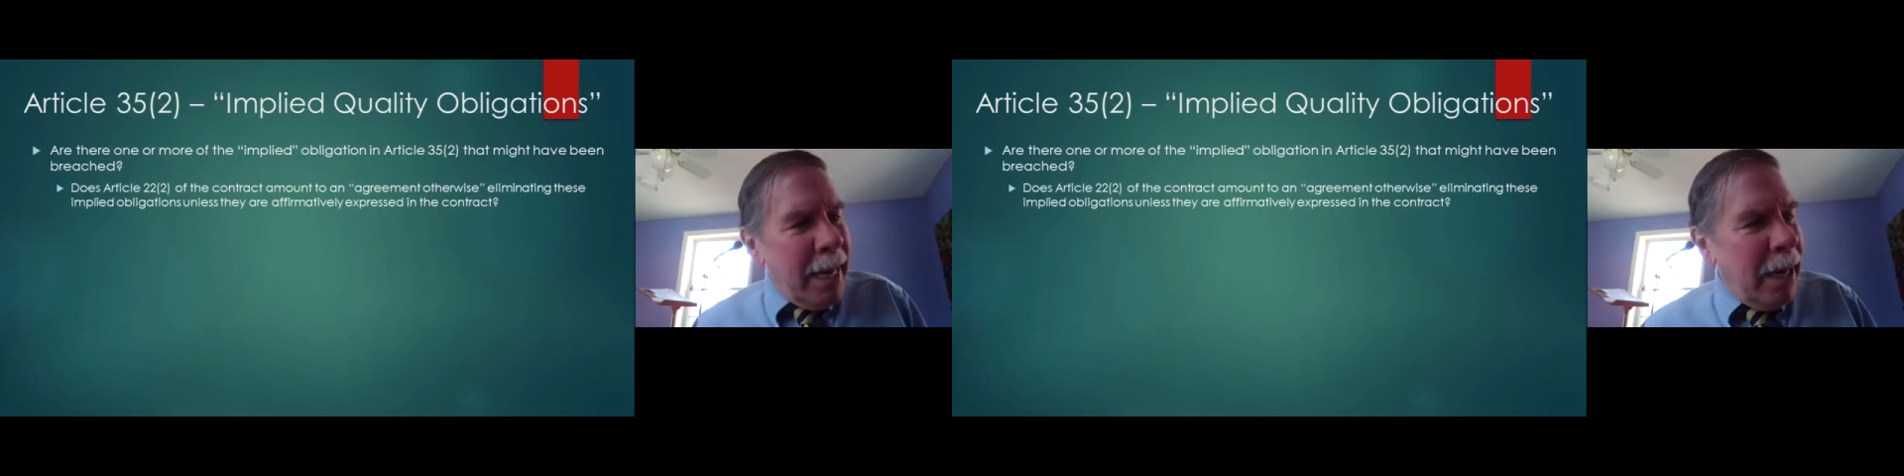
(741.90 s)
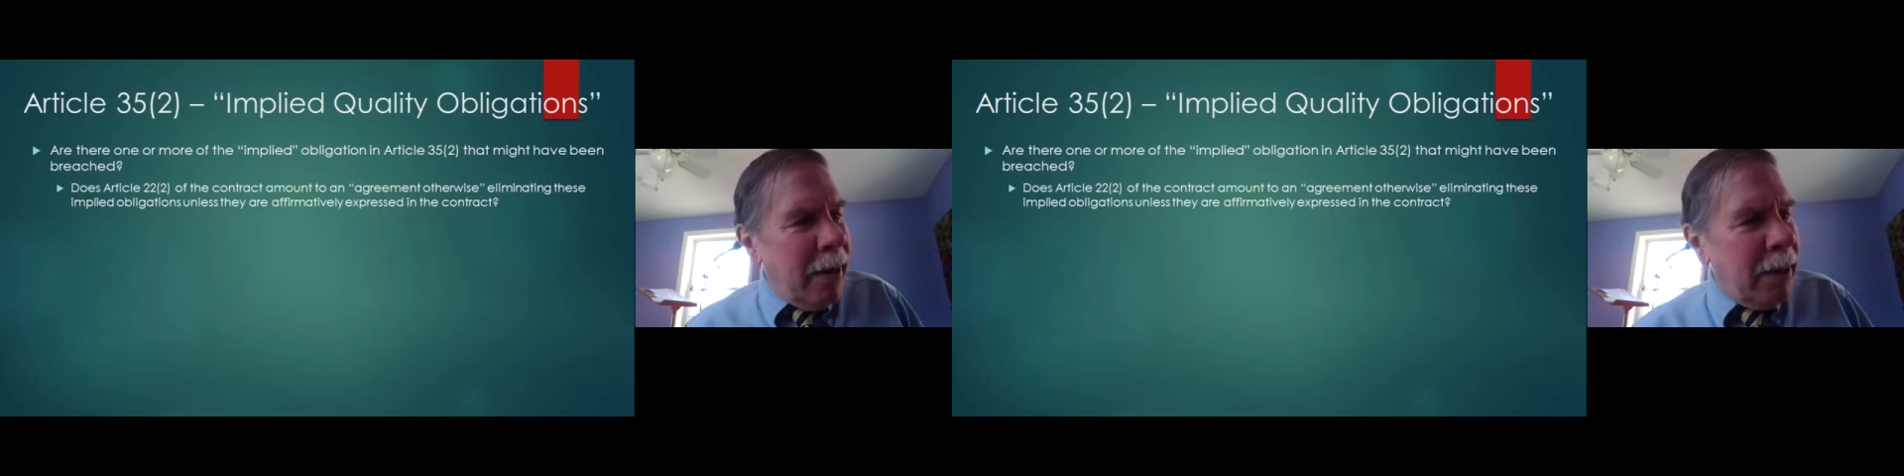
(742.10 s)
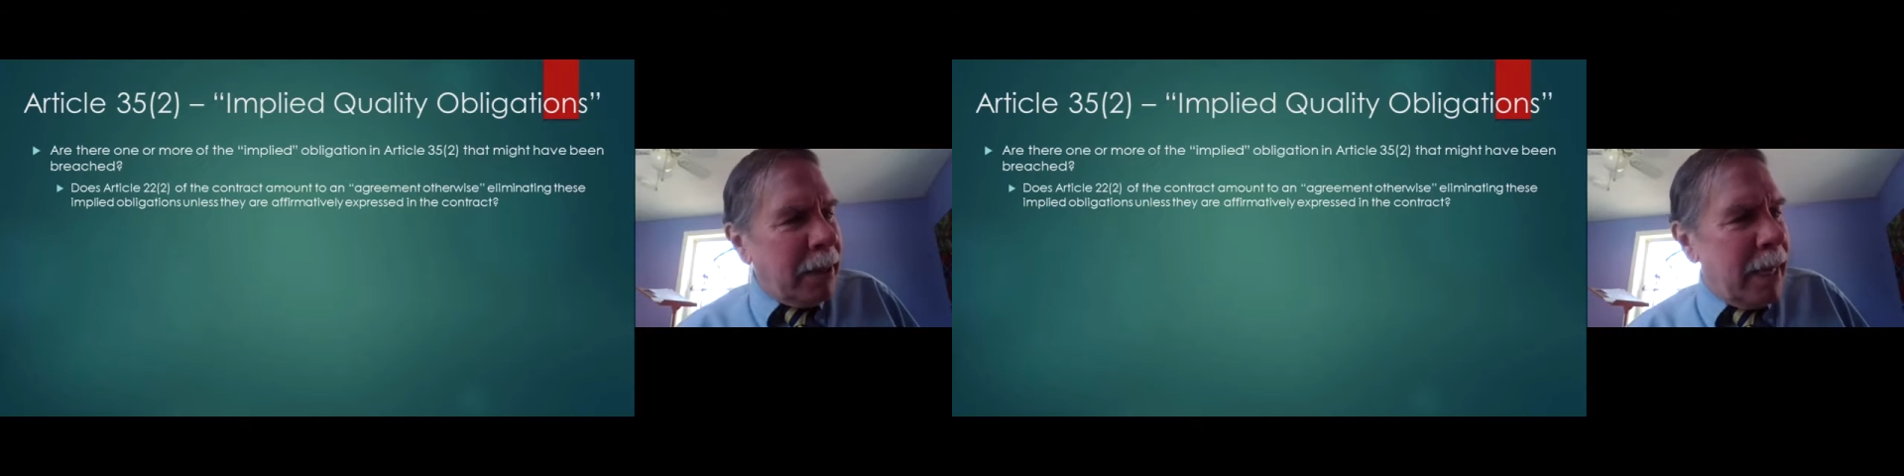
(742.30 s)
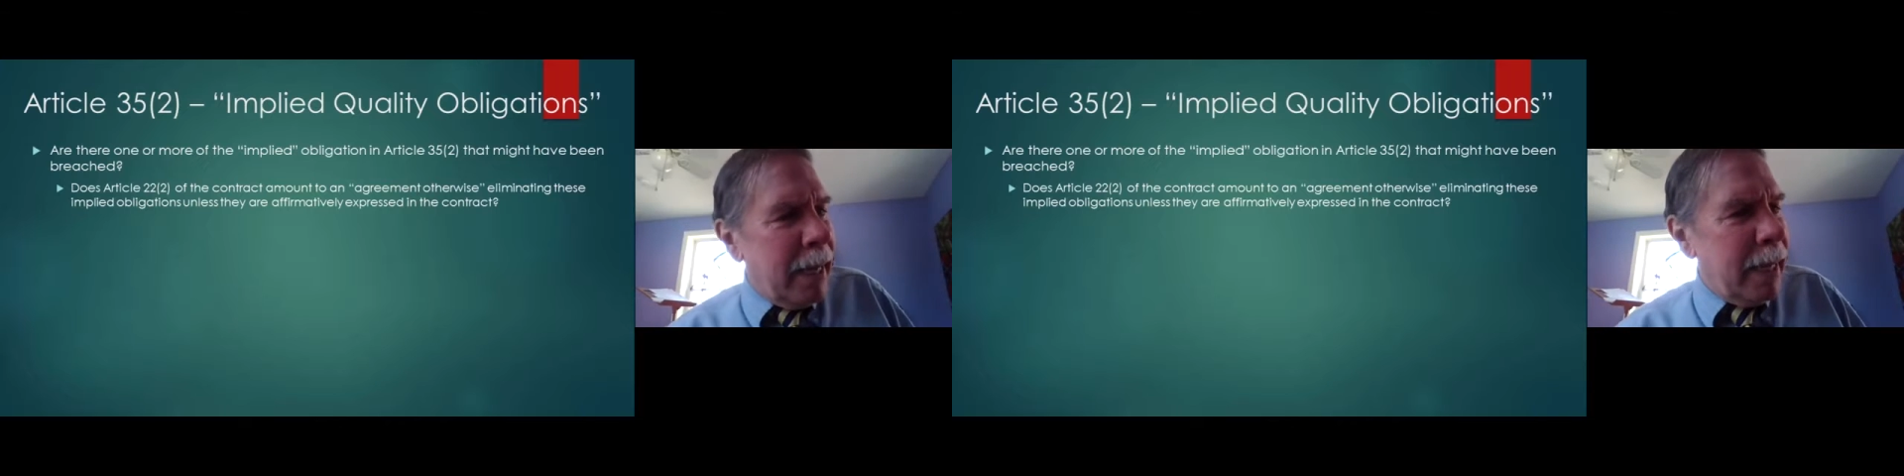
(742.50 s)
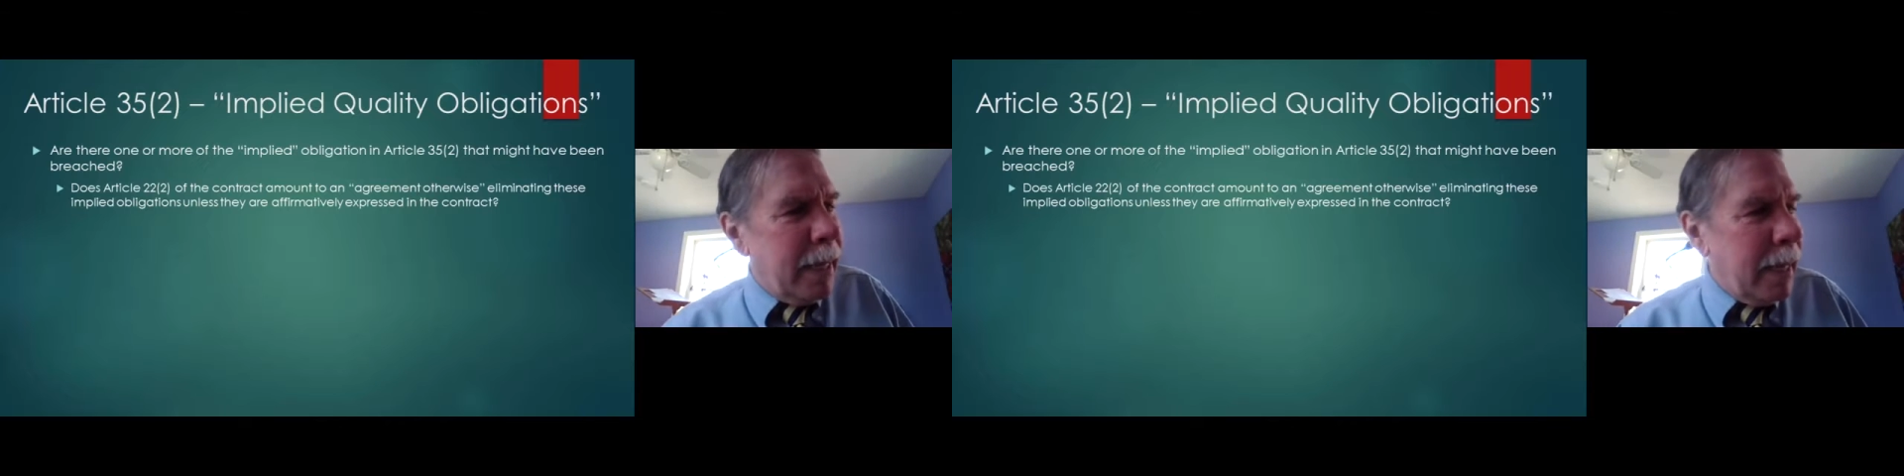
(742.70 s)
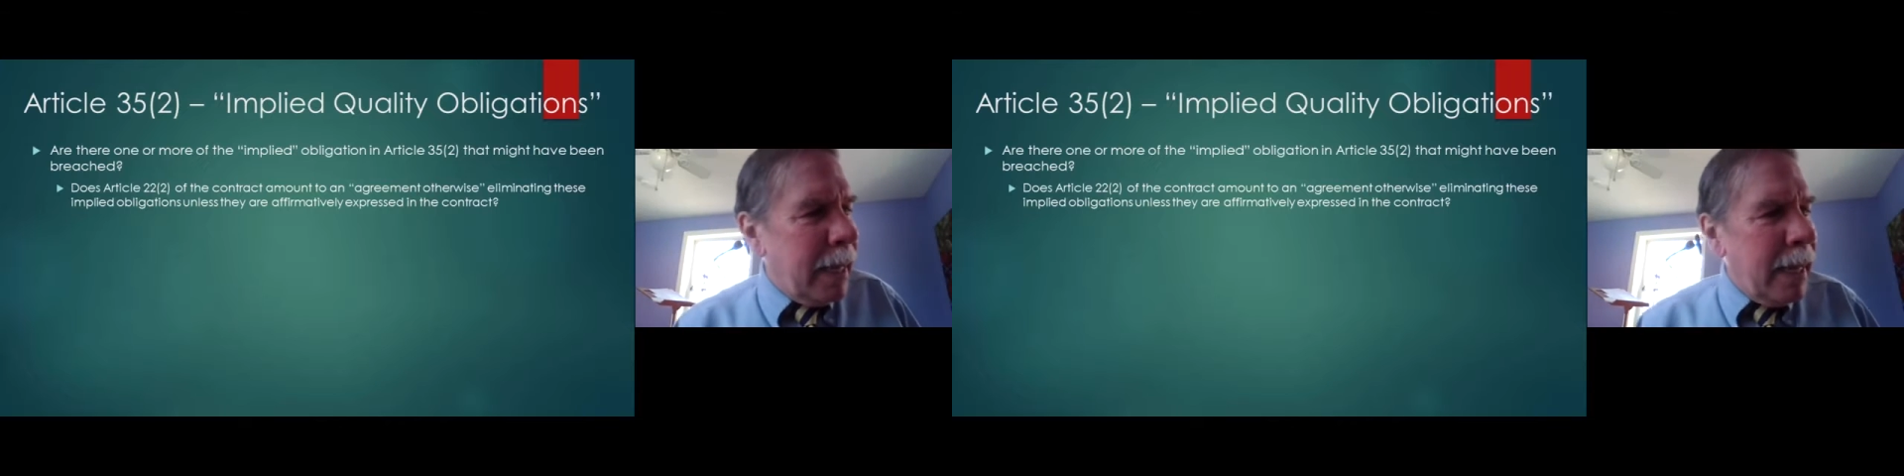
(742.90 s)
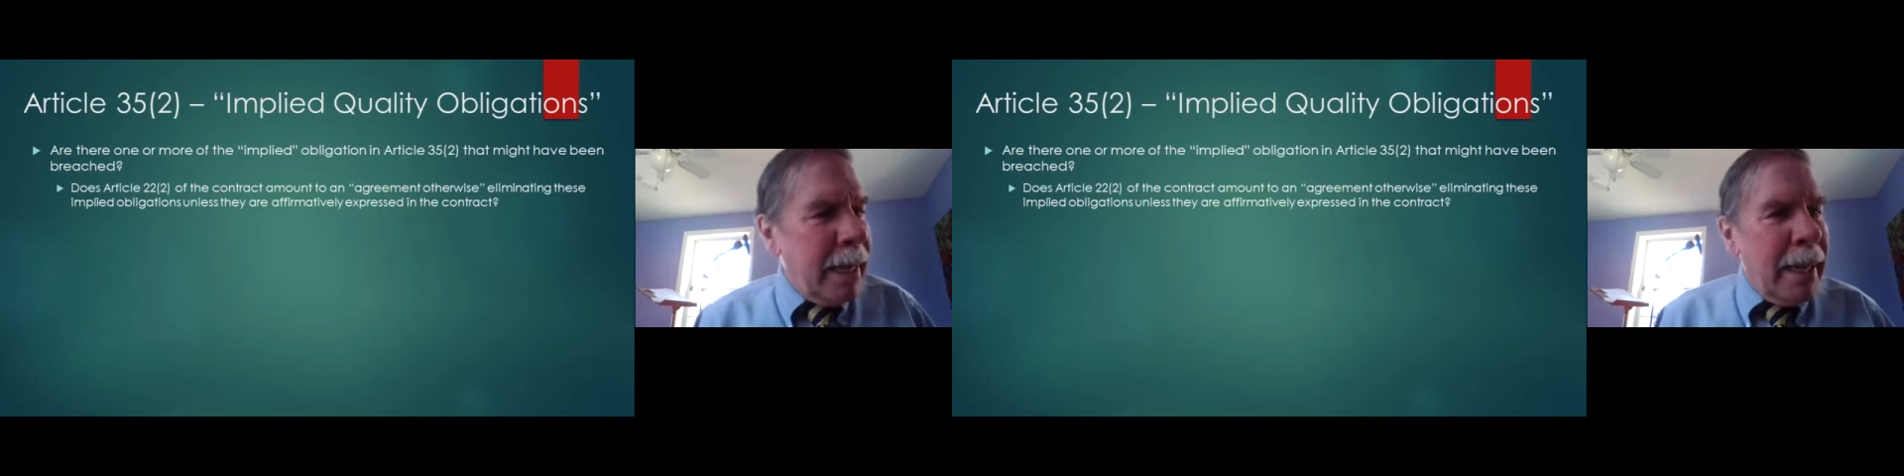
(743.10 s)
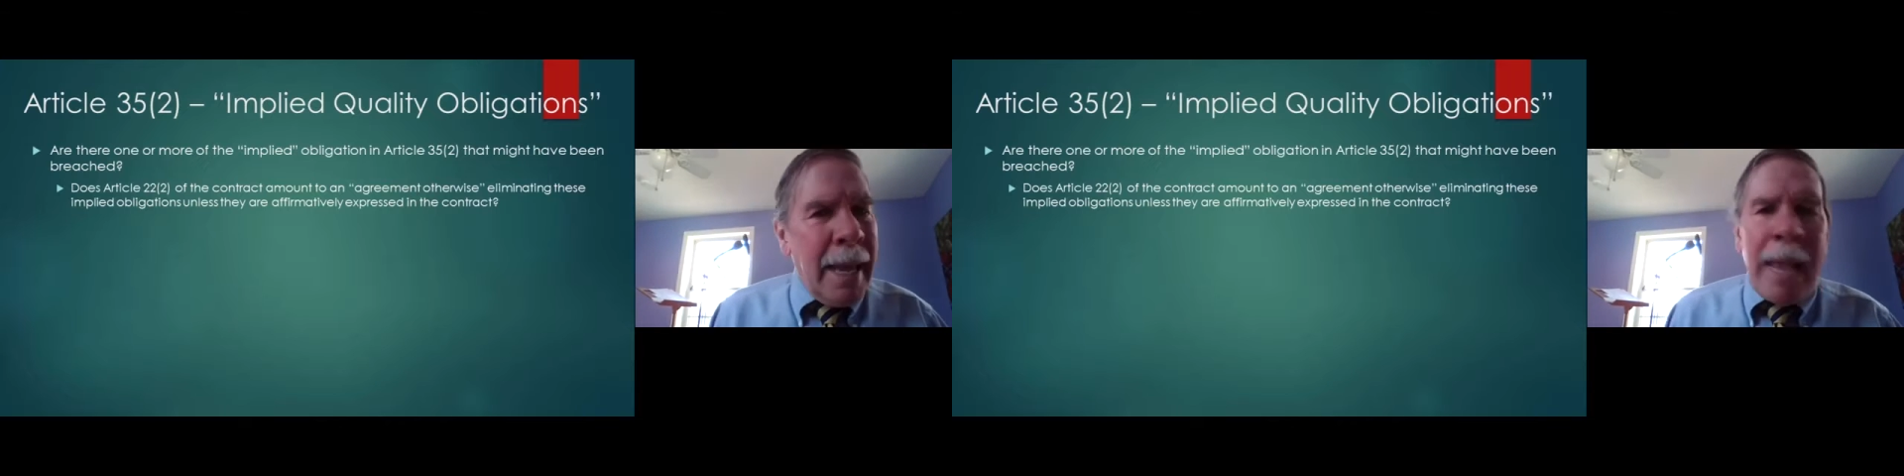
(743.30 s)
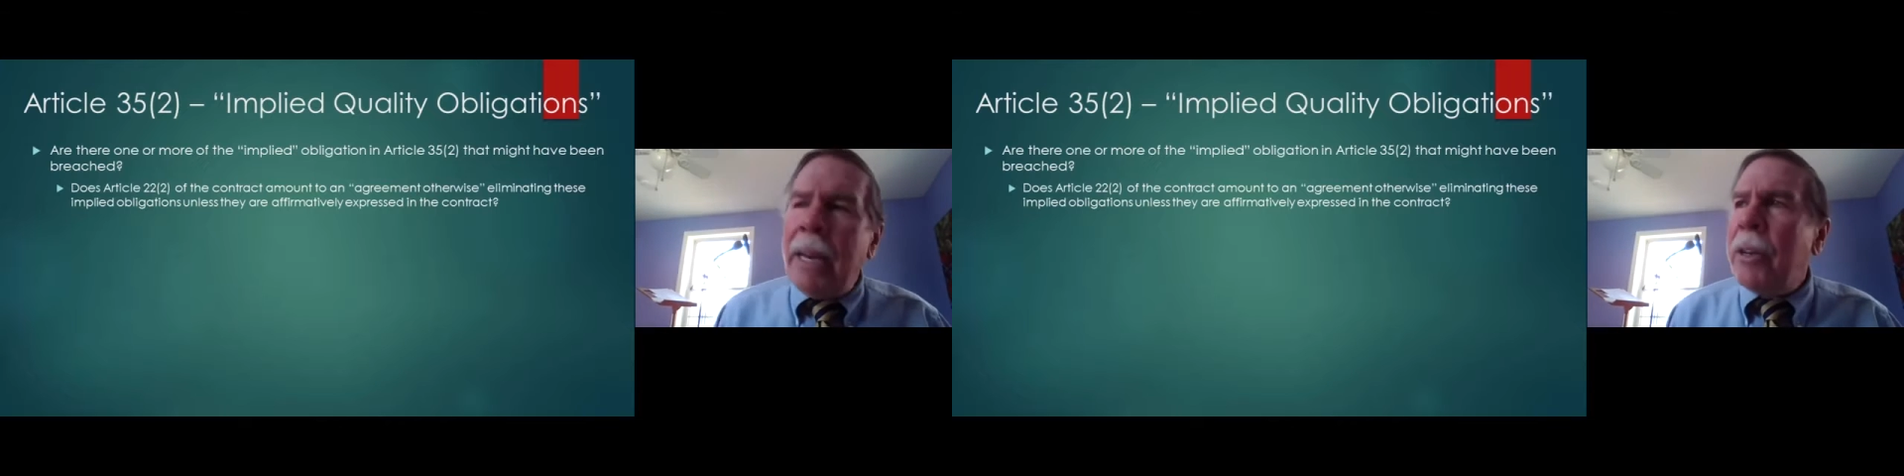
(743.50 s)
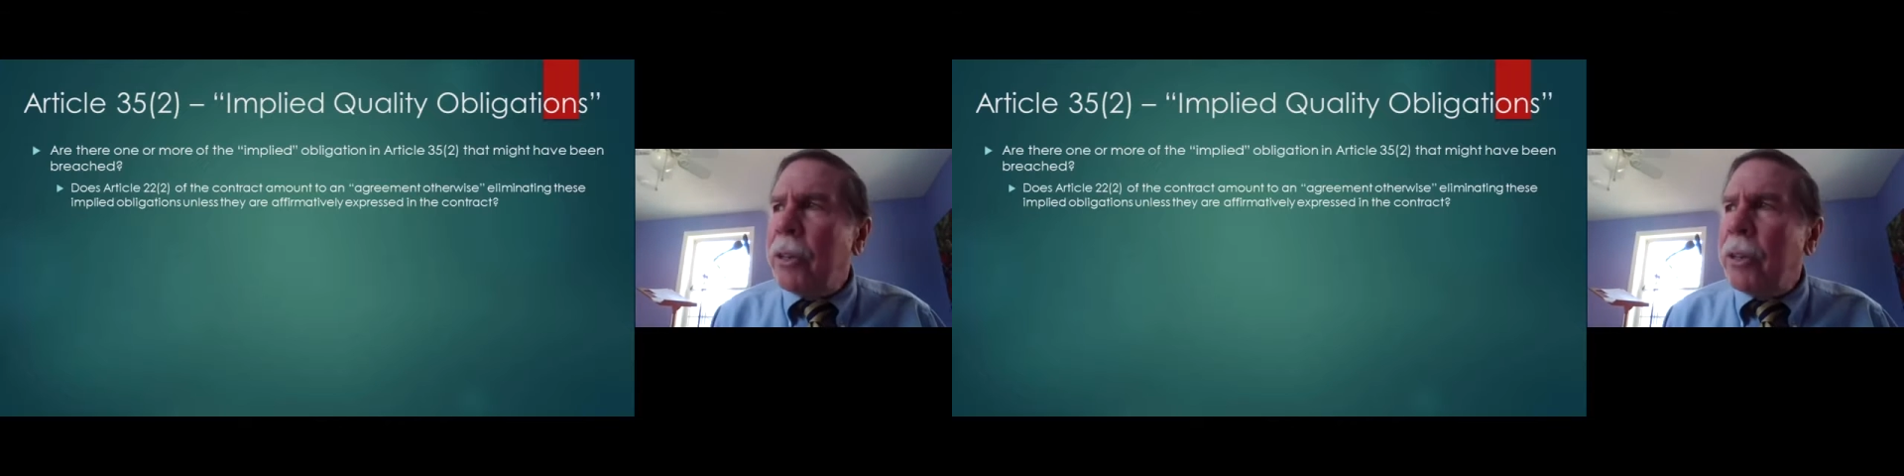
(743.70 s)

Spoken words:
And here's an